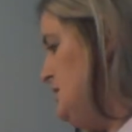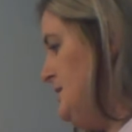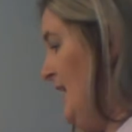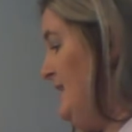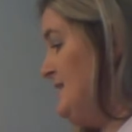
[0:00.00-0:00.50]

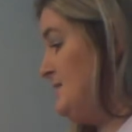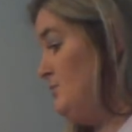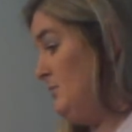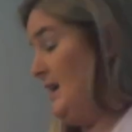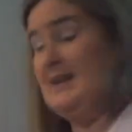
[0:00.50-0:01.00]
that
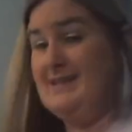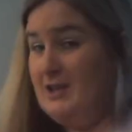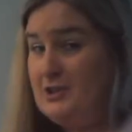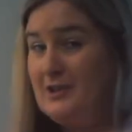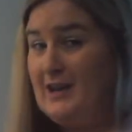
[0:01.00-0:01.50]
is
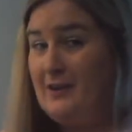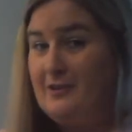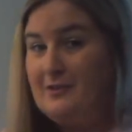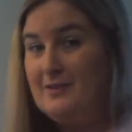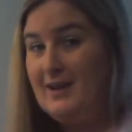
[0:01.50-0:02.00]
essentially
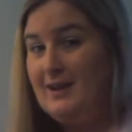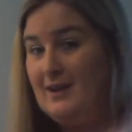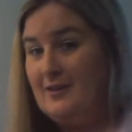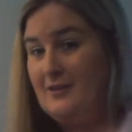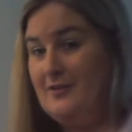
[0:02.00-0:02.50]
all you
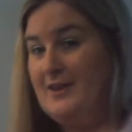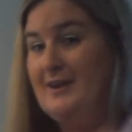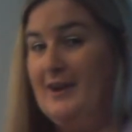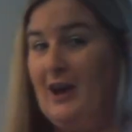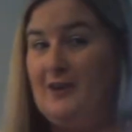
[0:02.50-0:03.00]
need other than
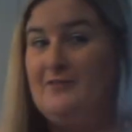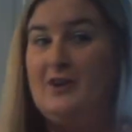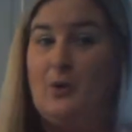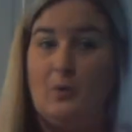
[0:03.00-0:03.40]
an oven